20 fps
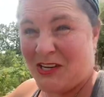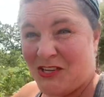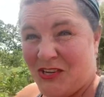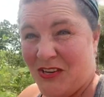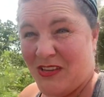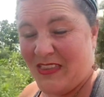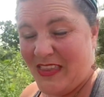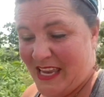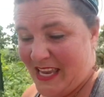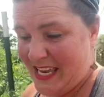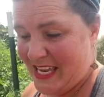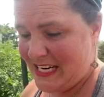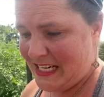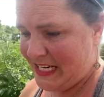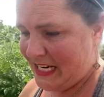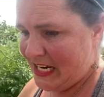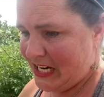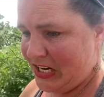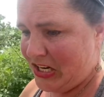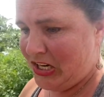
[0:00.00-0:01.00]
sure that they get
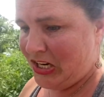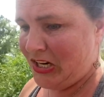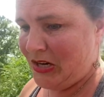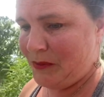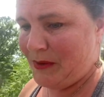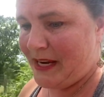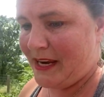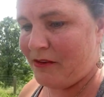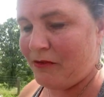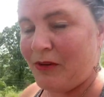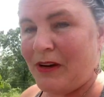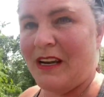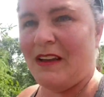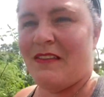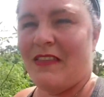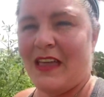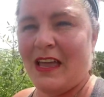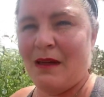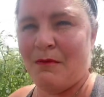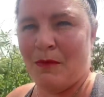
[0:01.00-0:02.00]
in here and we get rid
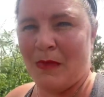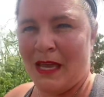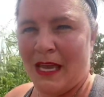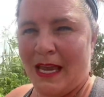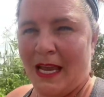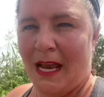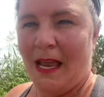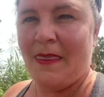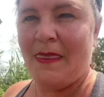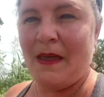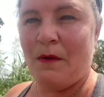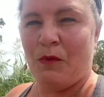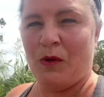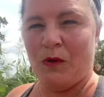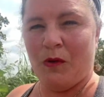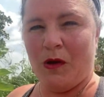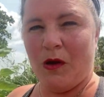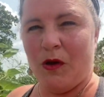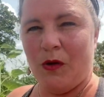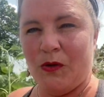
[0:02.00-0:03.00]
of them and then
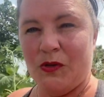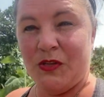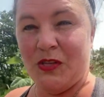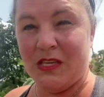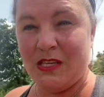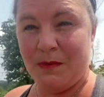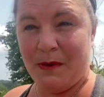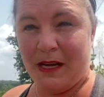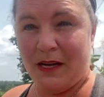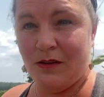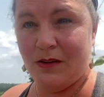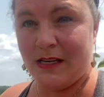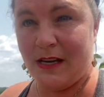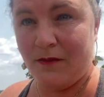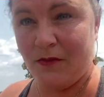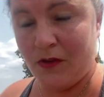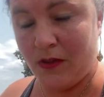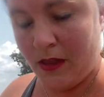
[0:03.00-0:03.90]
we'll go to the tomatoes after